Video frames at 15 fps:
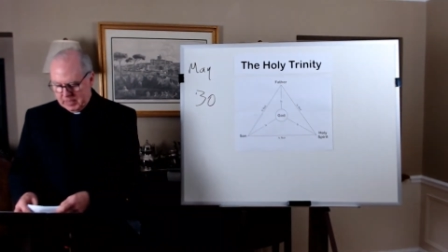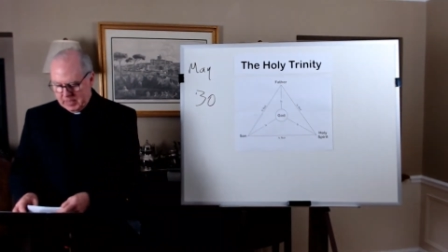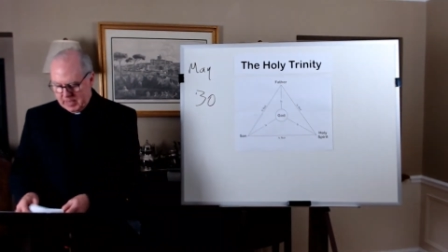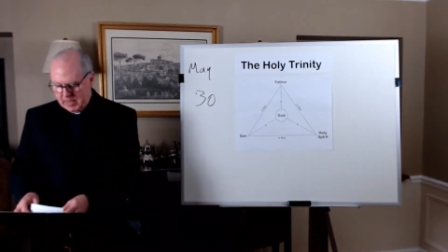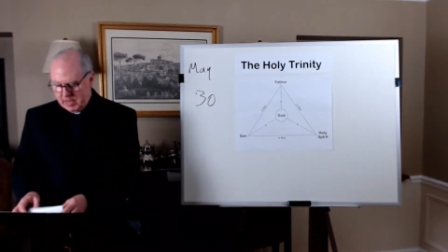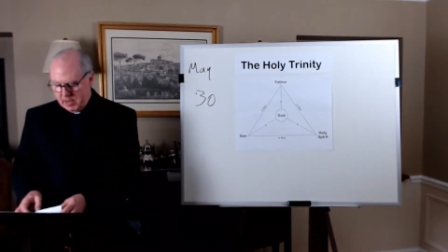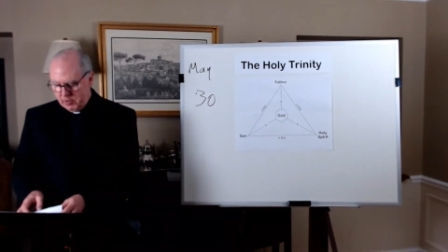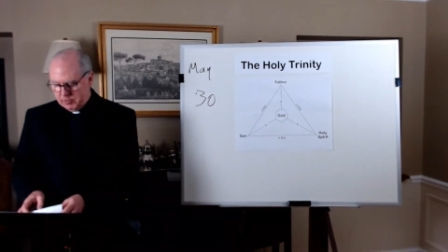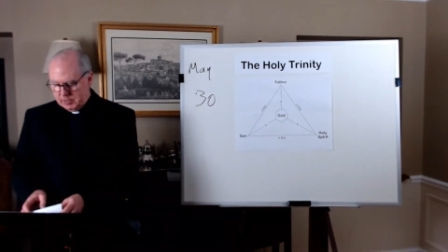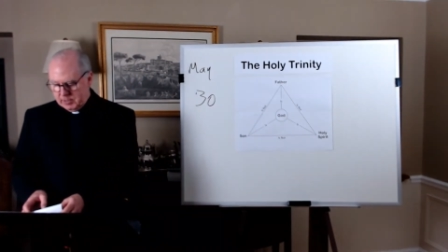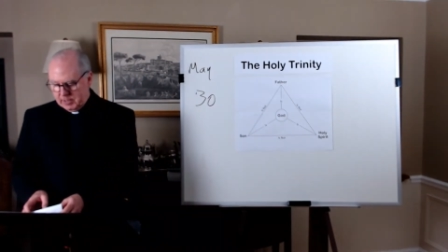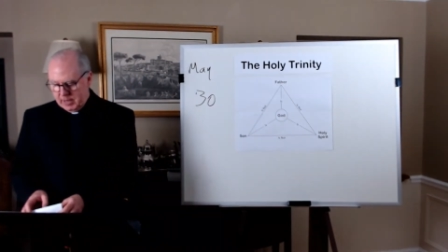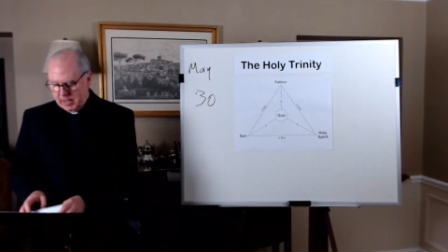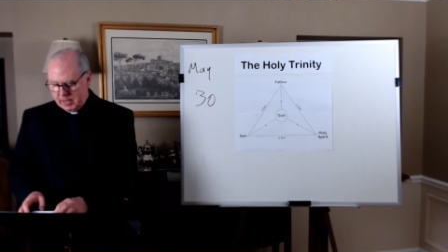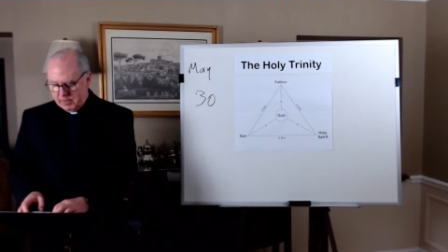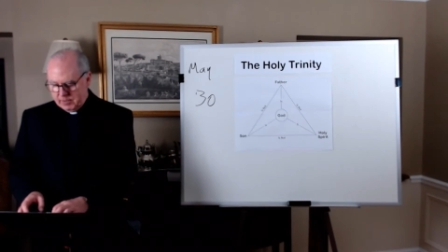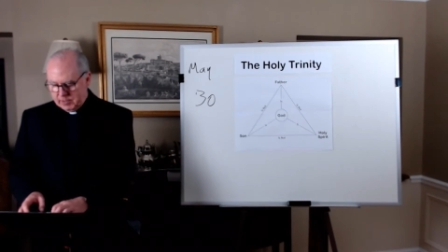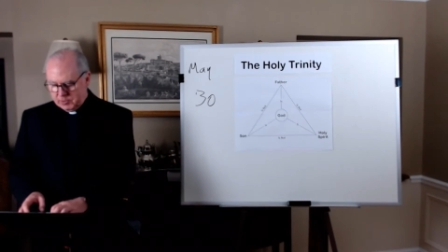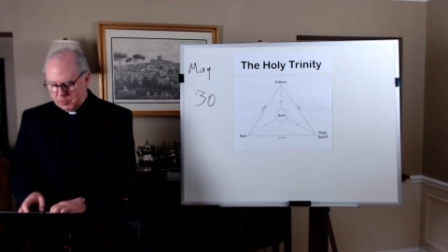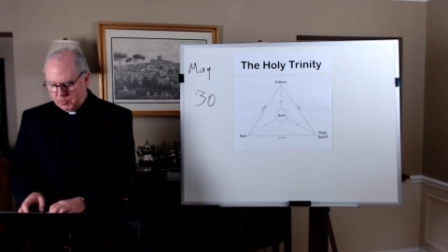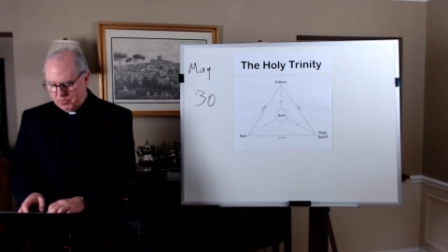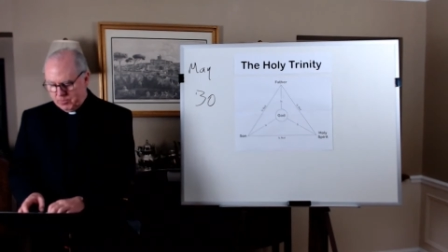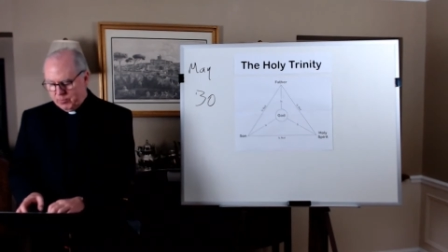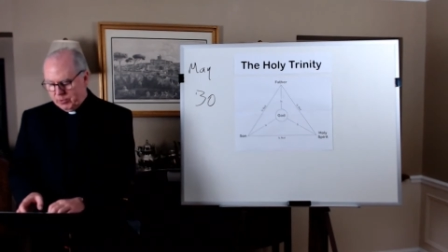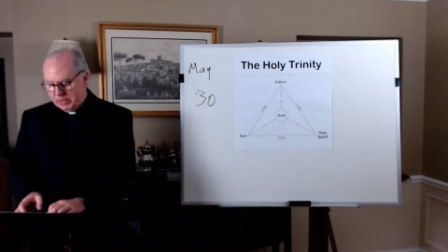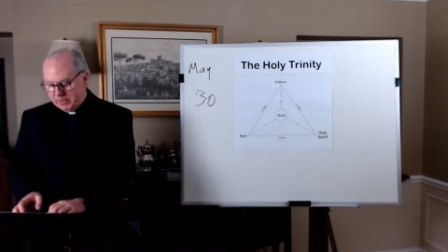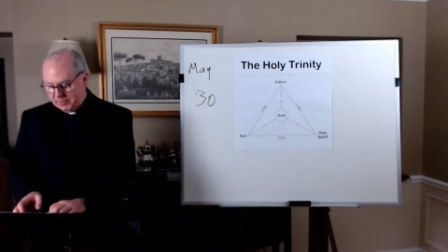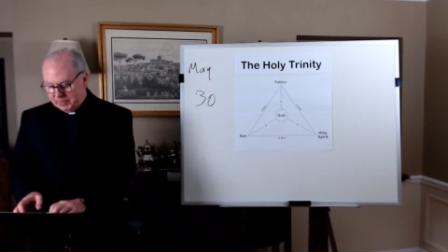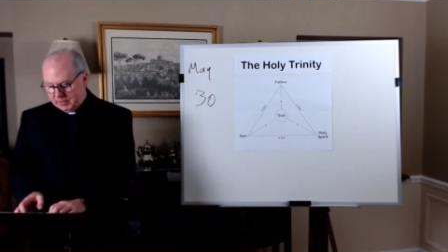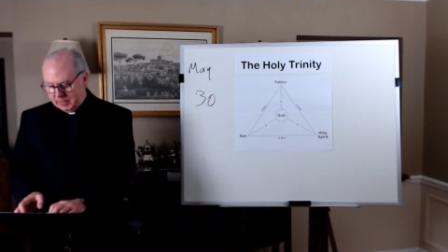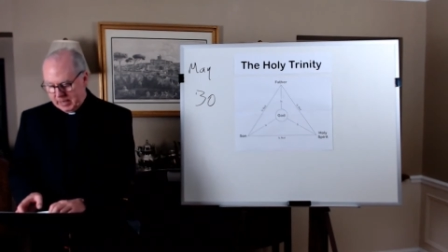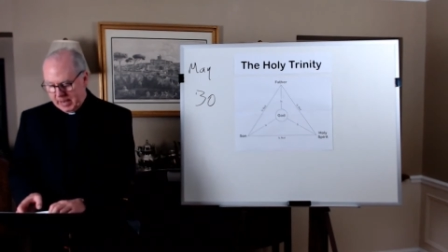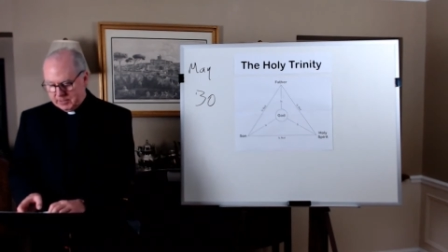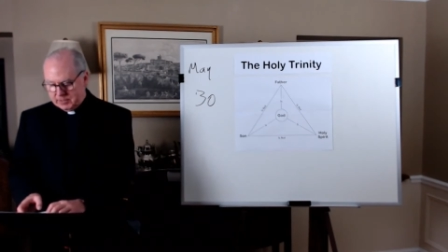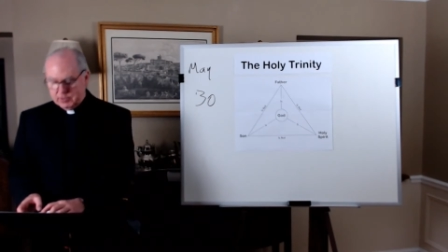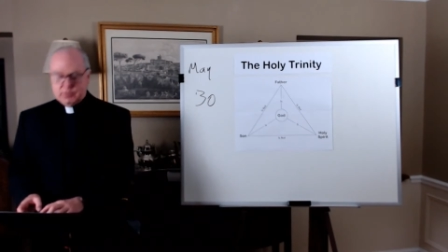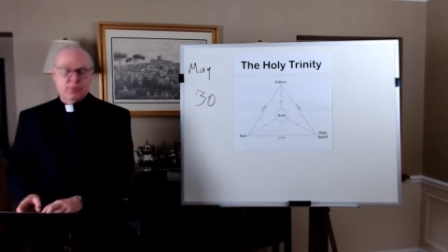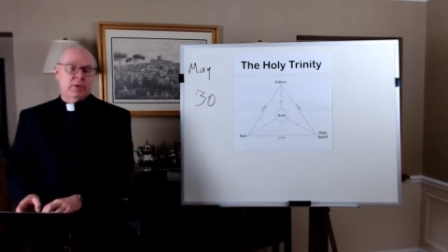here today in this brief class.